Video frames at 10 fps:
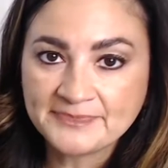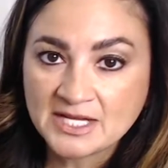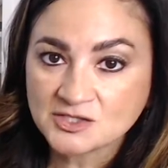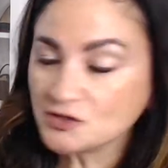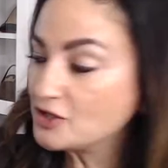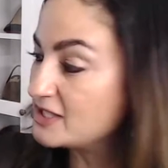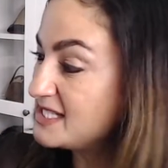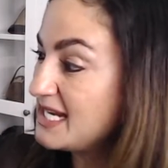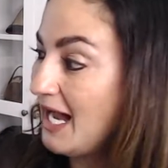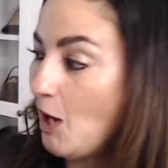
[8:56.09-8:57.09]
so you can
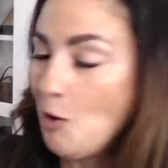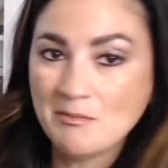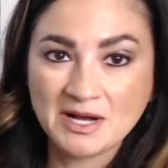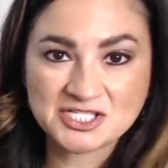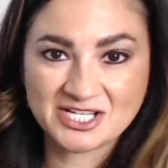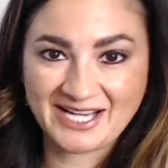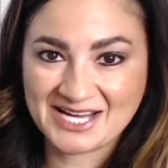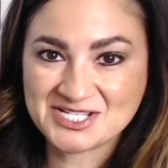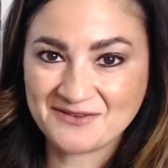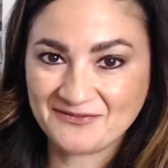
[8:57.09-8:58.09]
see how much can
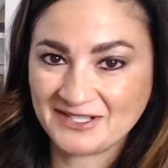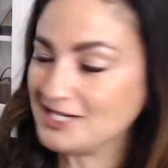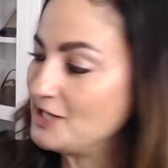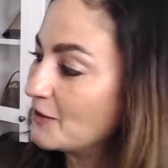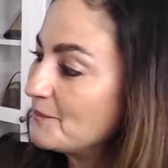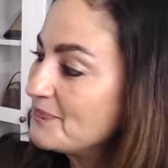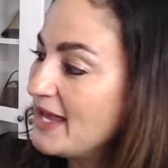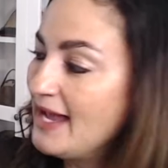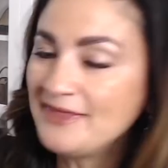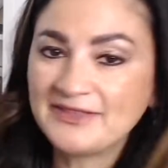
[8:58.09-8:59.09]
actually fit in here.
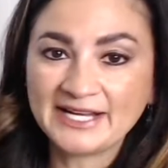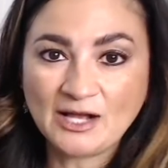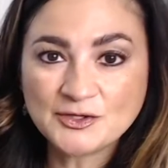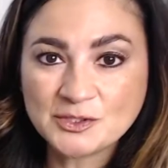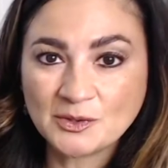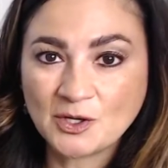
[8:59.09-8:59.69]
And then I'll do